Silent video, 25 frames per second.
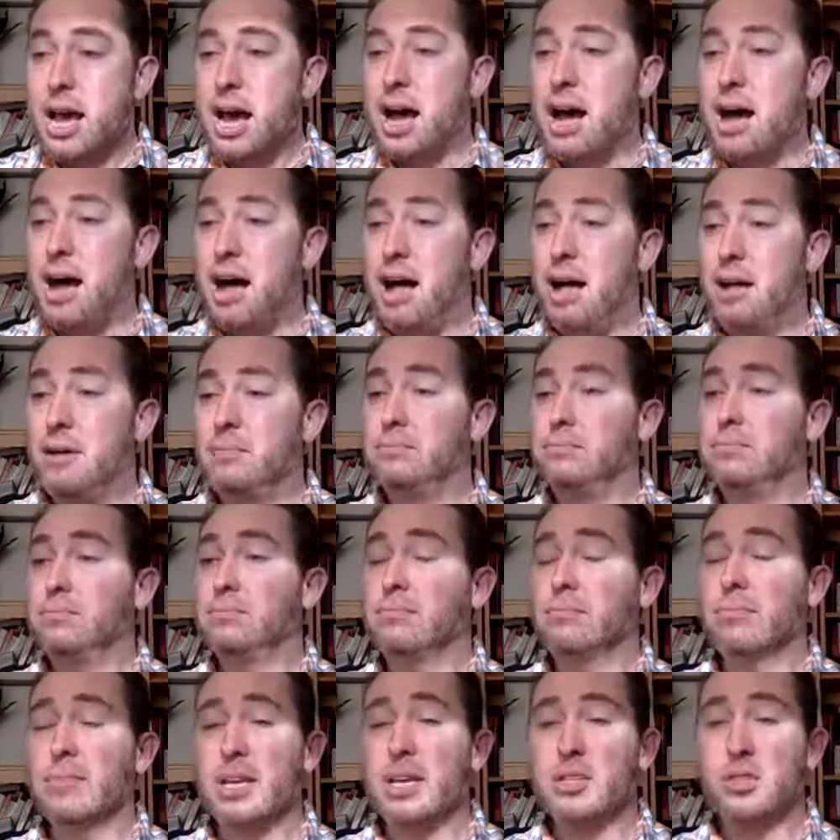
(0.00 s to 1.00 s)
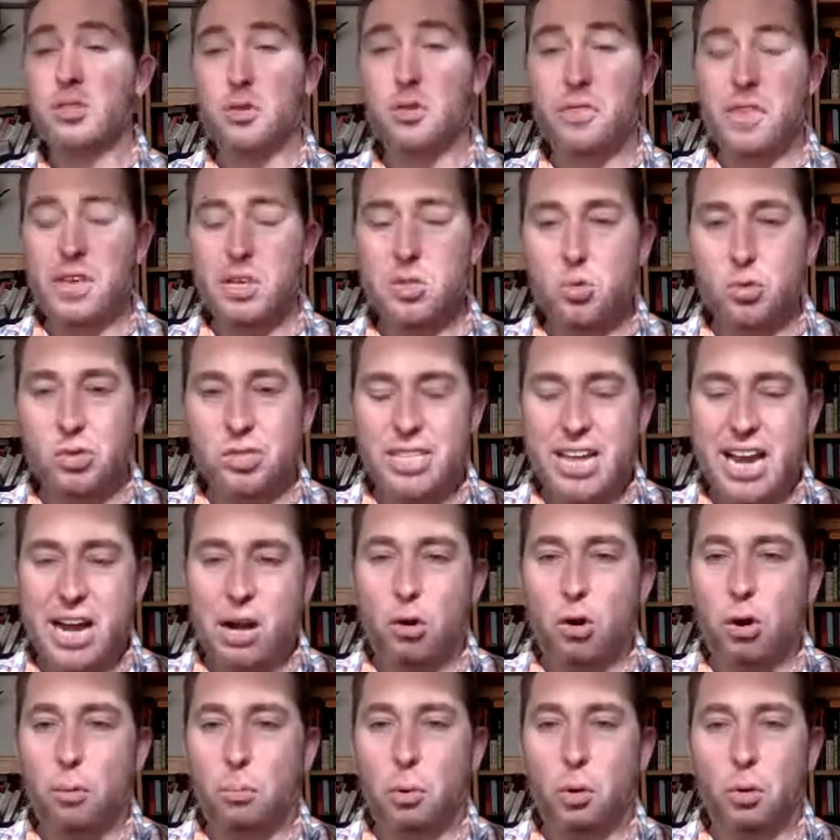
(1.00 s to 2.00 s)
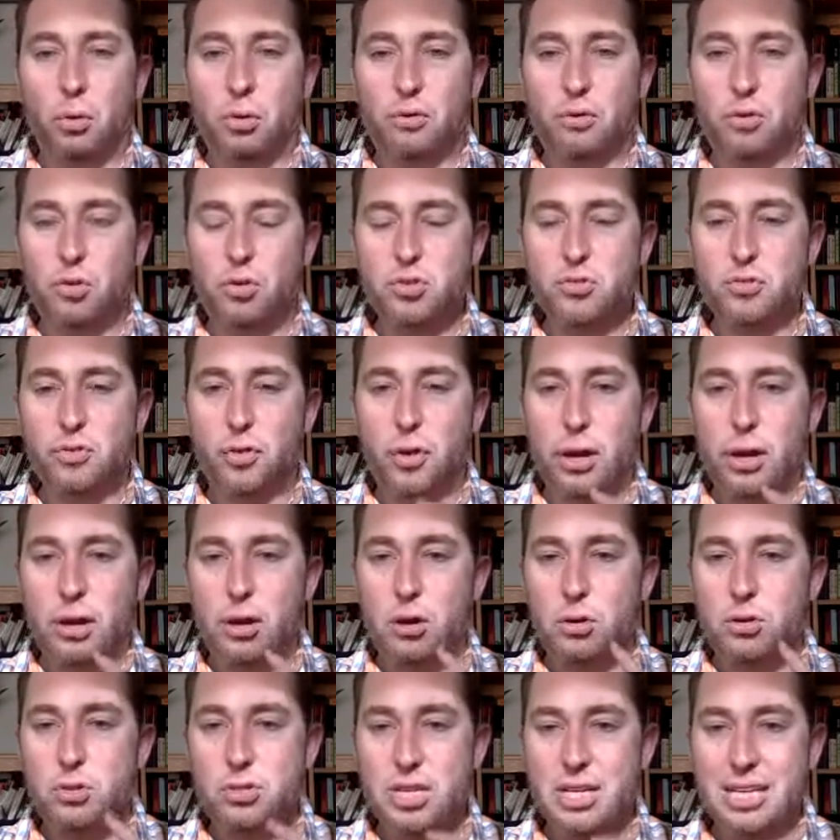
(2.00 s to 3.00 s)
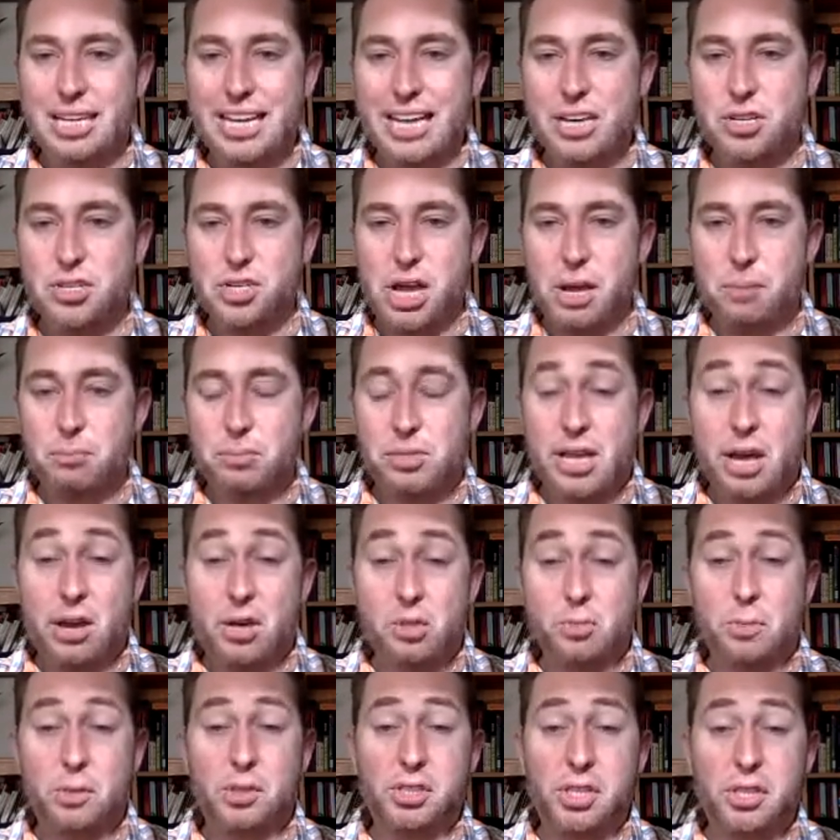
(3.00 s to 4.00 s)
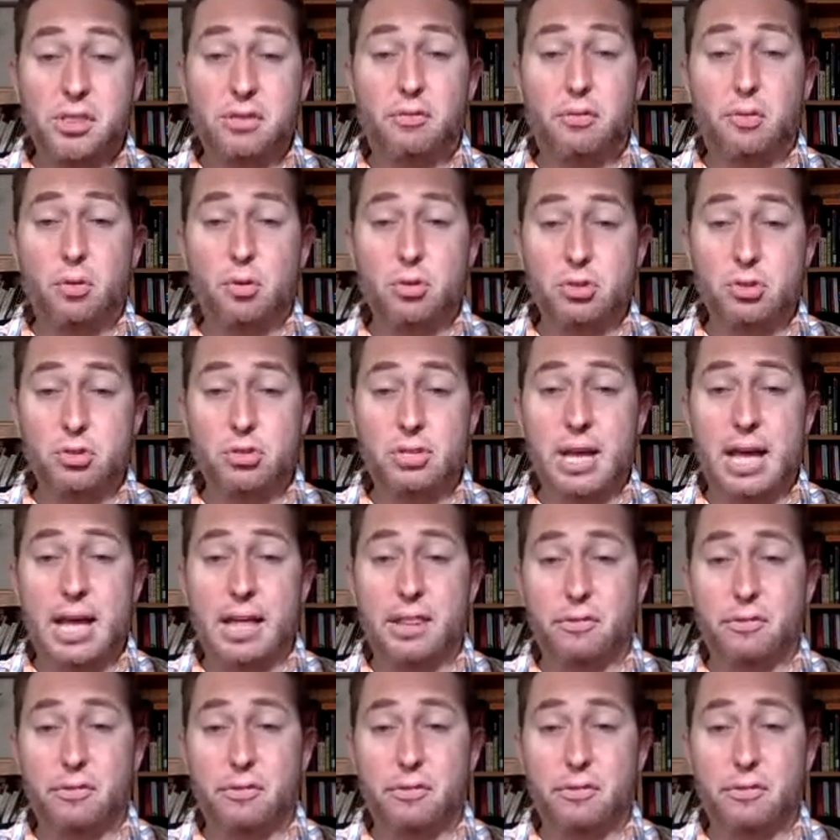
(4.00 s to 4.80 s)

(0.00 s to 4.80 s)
So things were terrible the first few years in Jamestown, especially the first